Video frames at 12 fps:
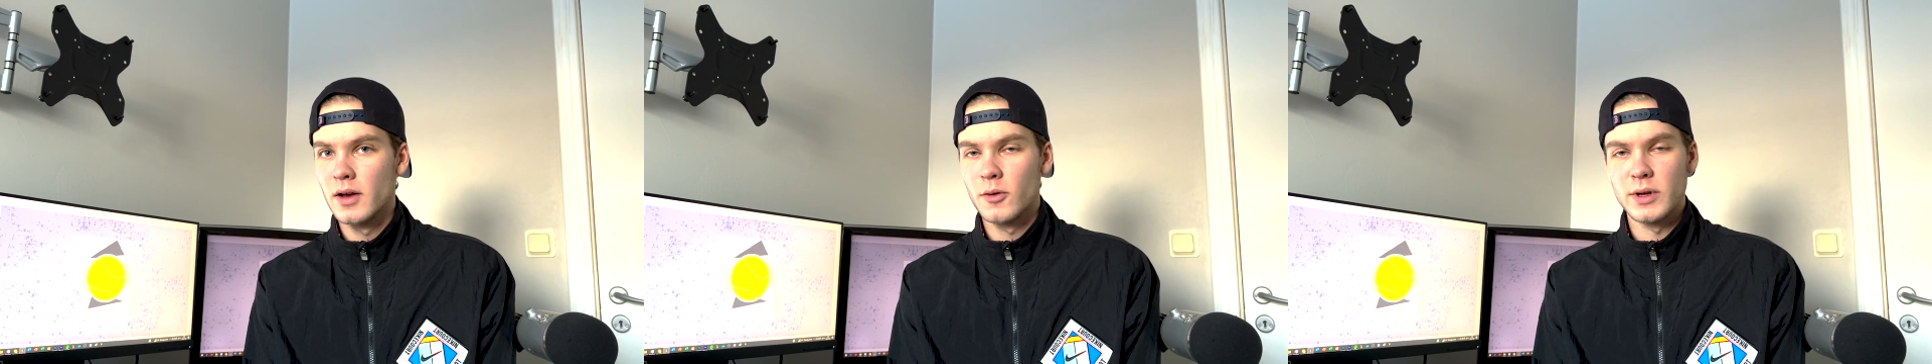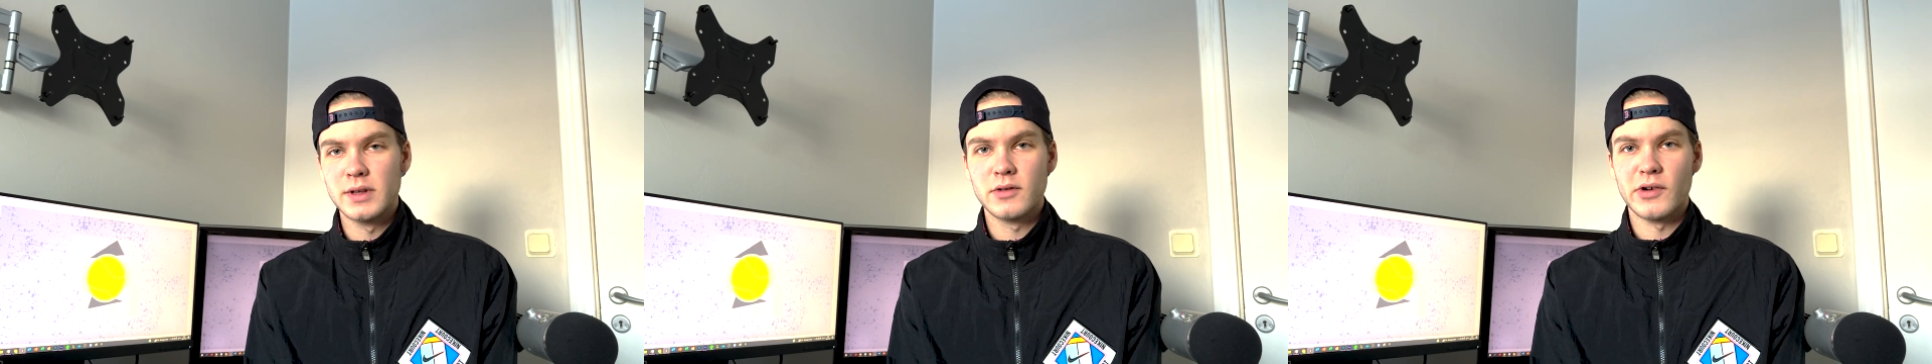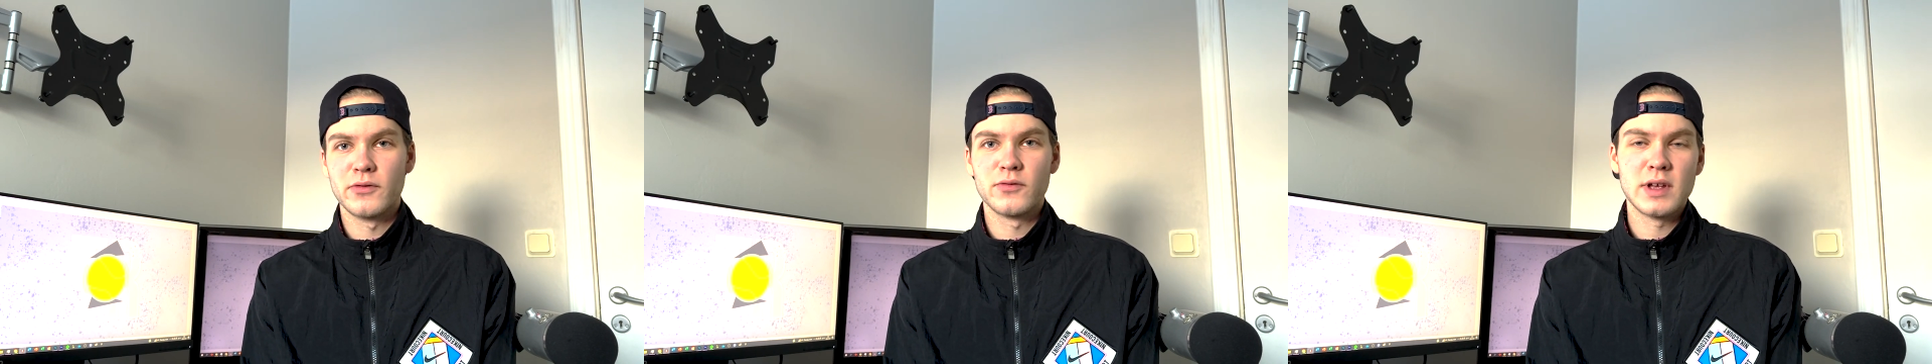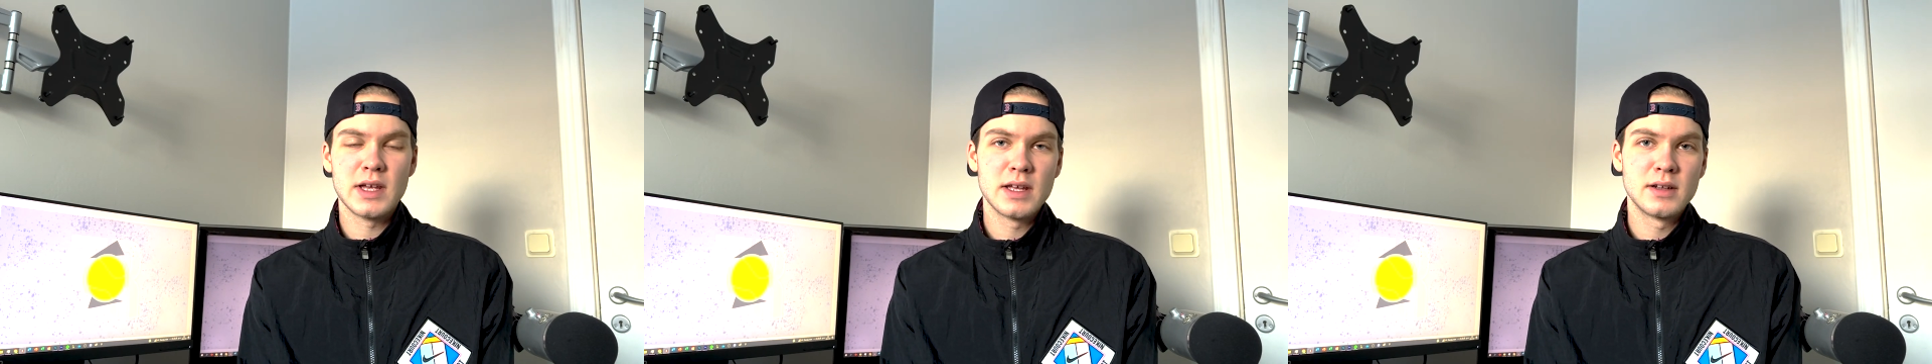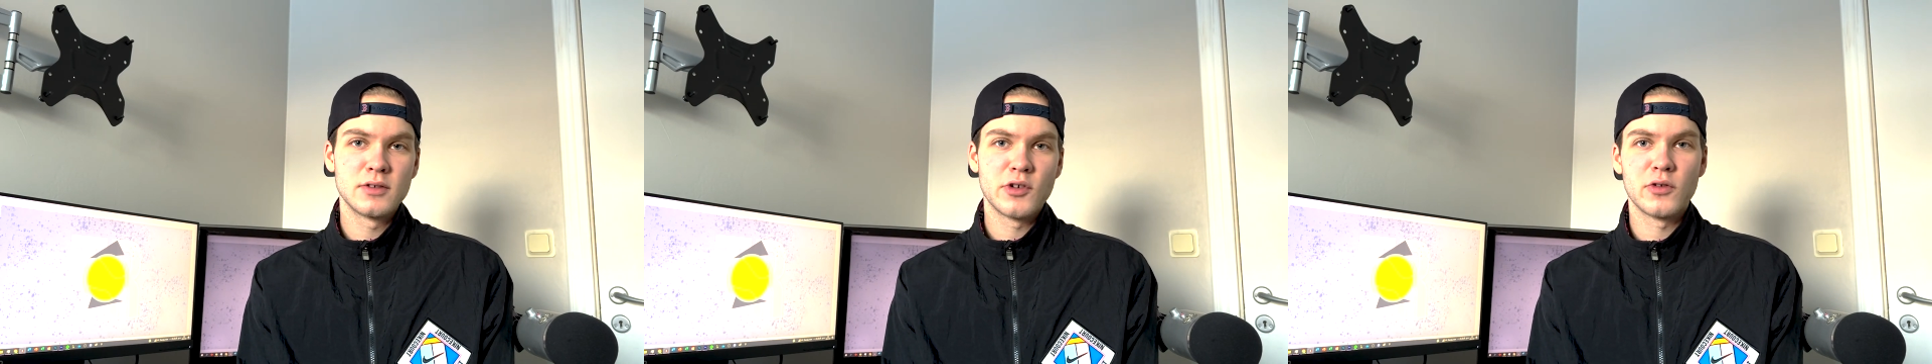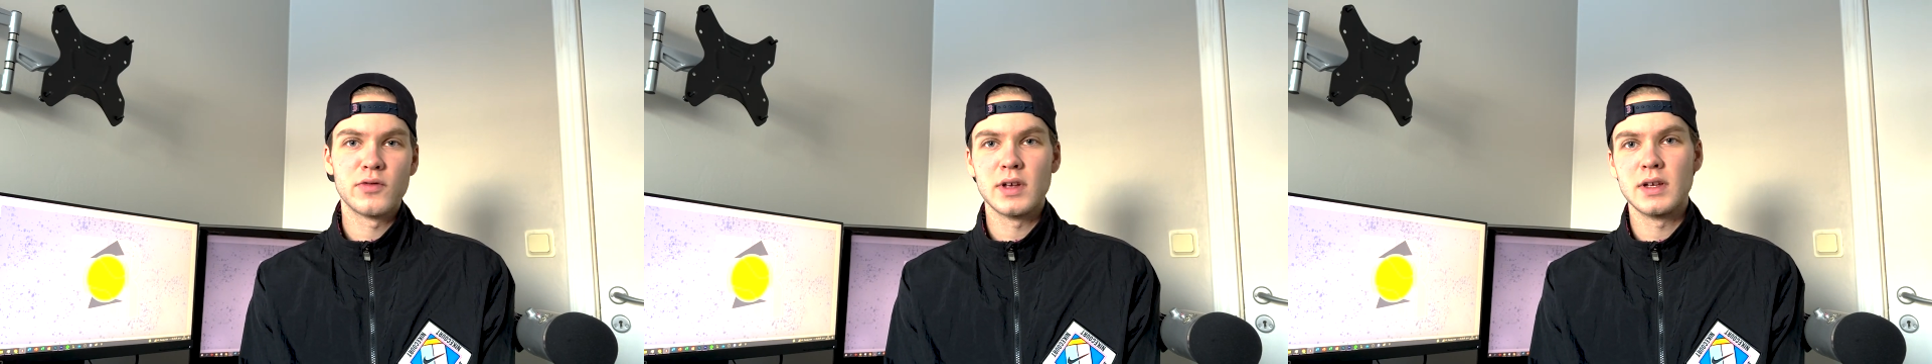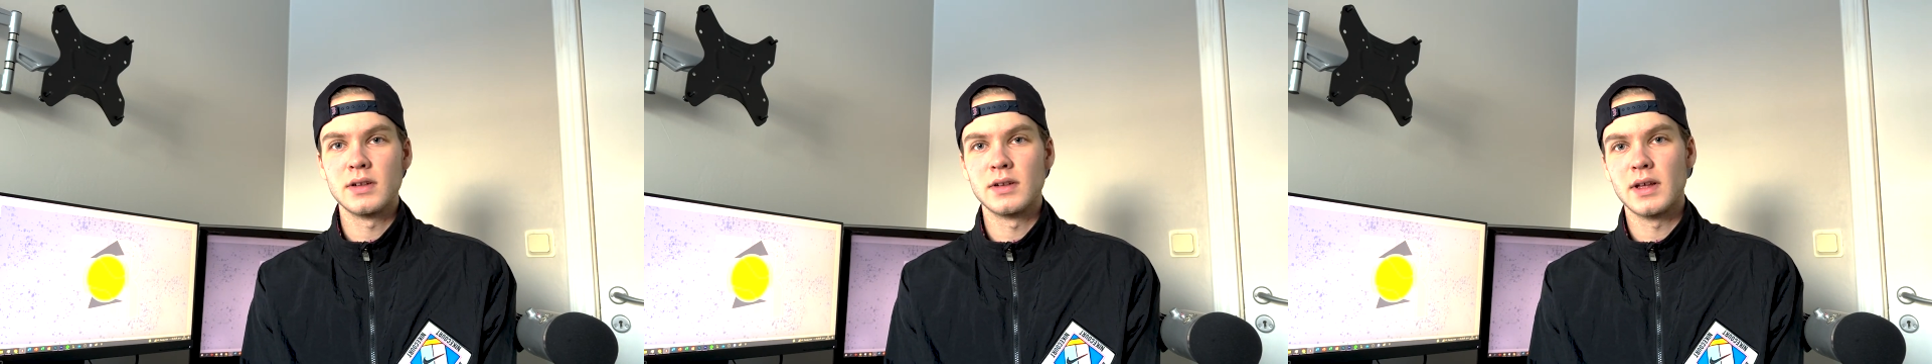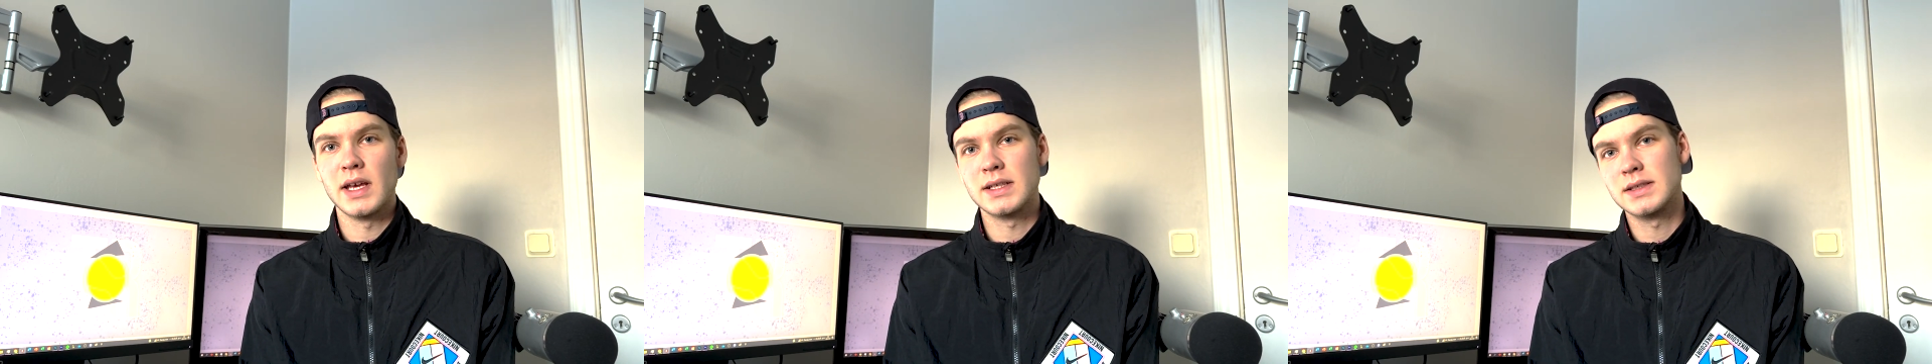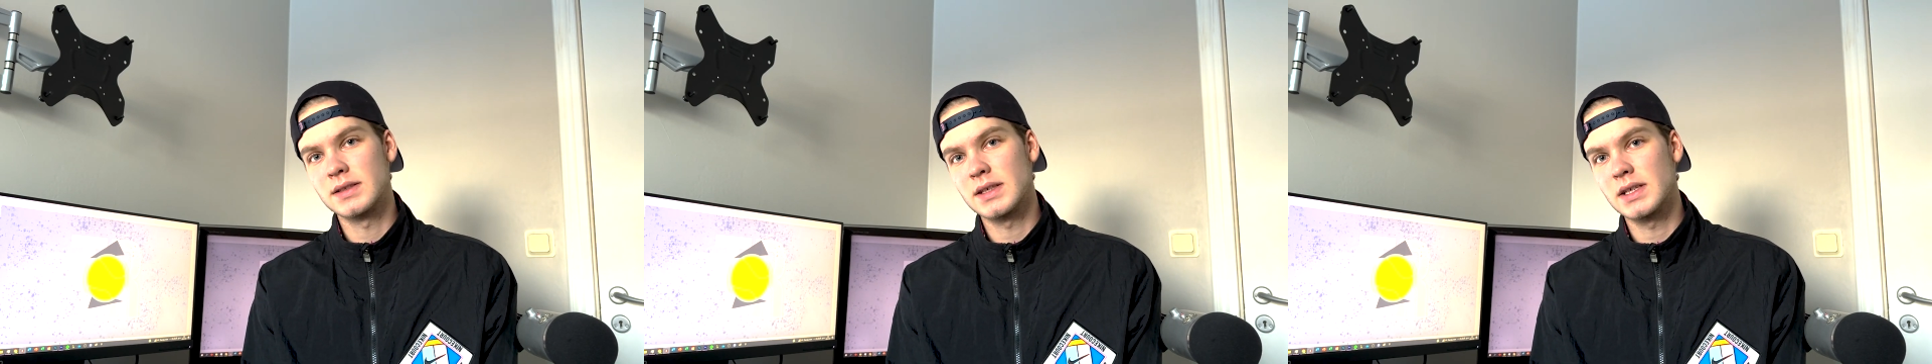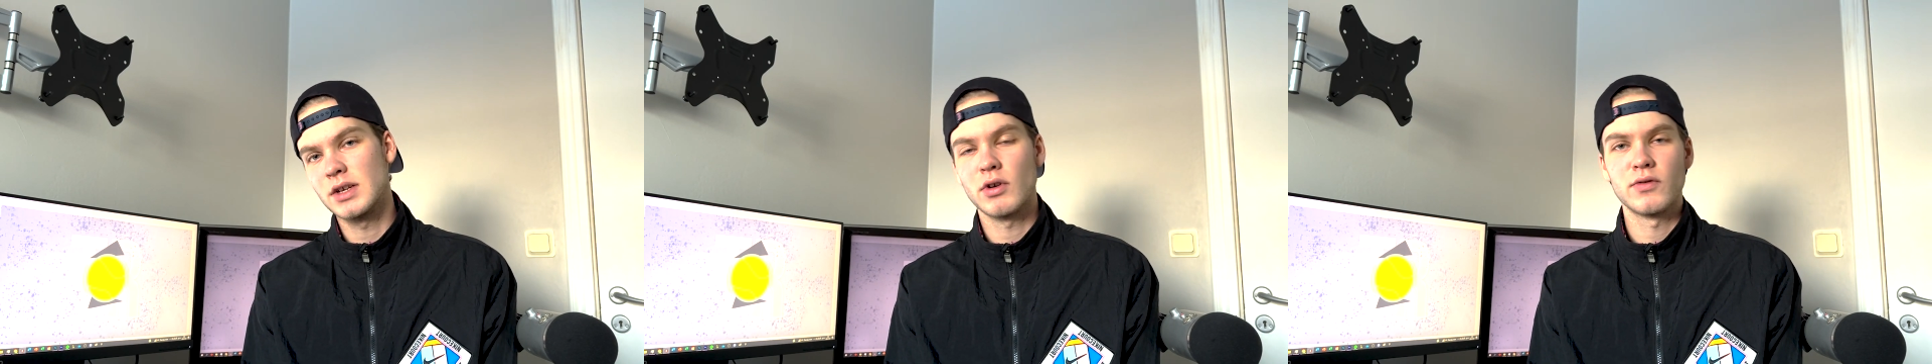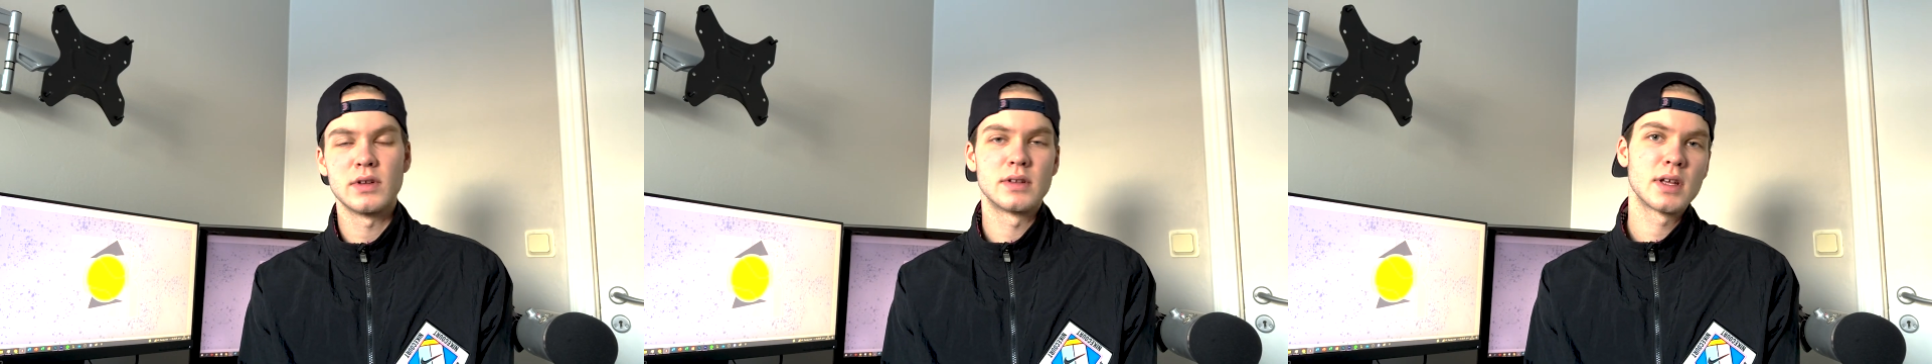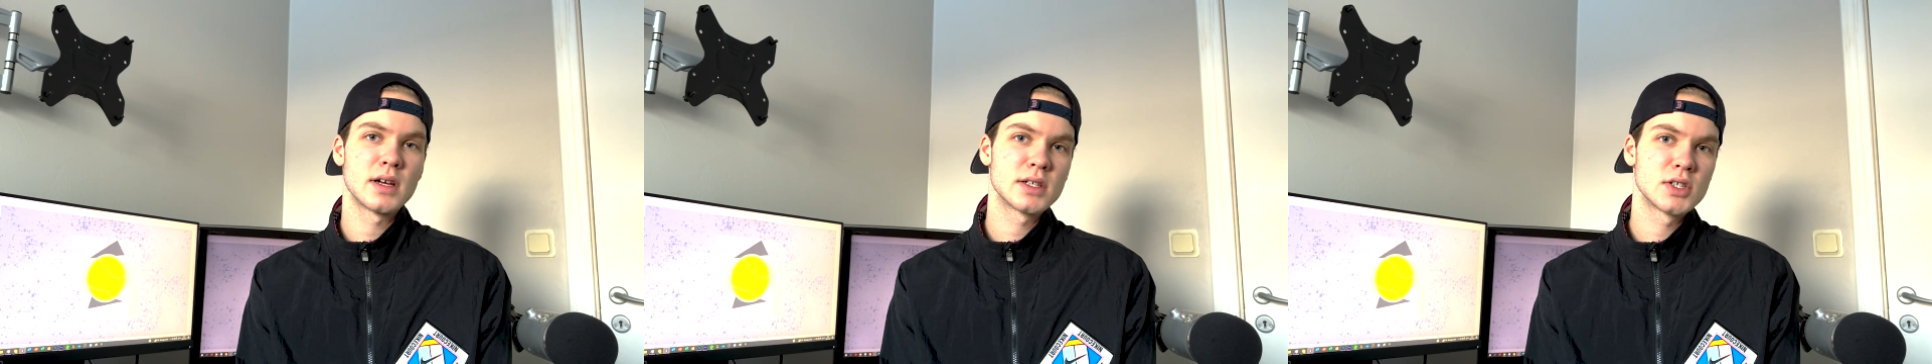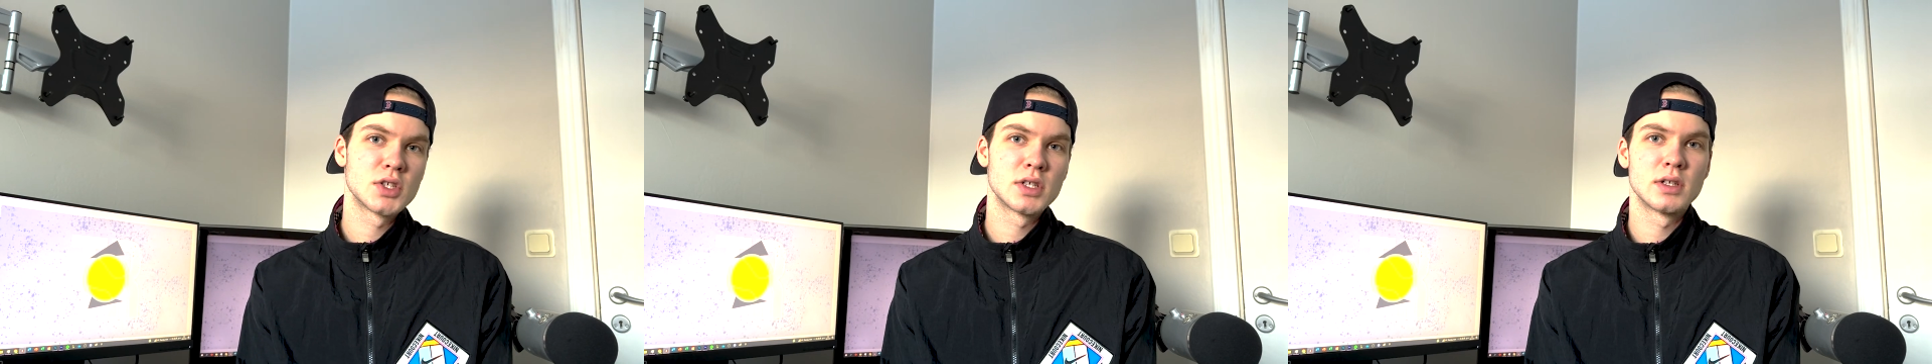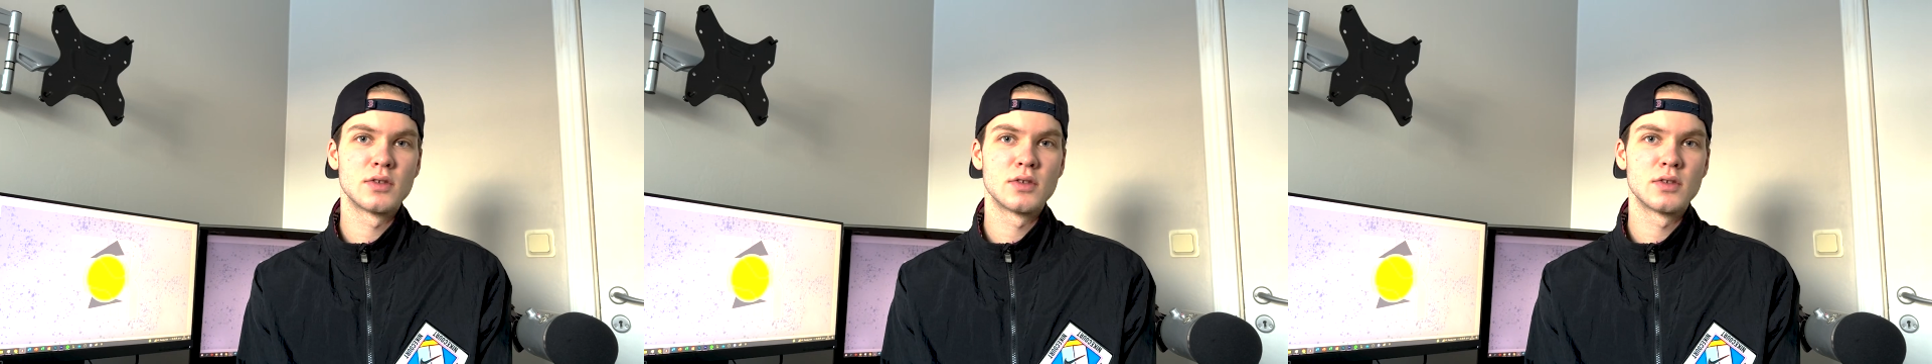with Graphene XT, Graphene Touch,